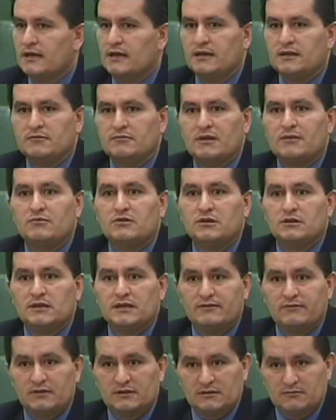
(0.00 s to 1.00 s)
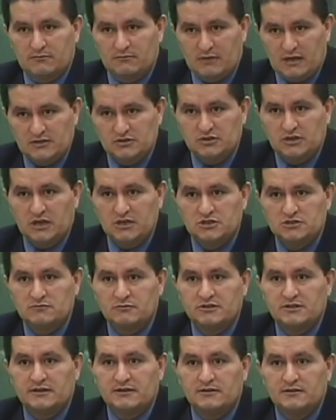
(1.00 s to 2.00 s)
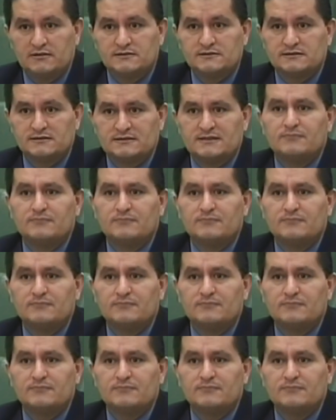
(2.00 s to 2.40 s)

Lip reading: and maybe giving them educational materials,